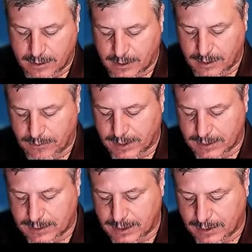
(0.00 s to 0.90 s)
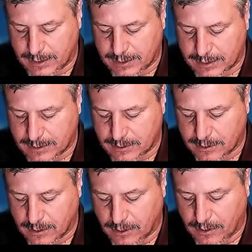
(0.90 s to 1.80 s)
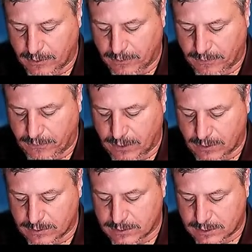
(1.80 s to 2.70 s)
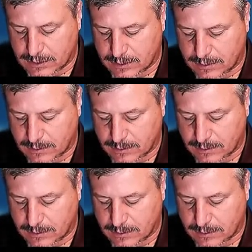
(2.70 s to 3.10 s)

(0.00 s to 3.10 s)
and we can say this is phones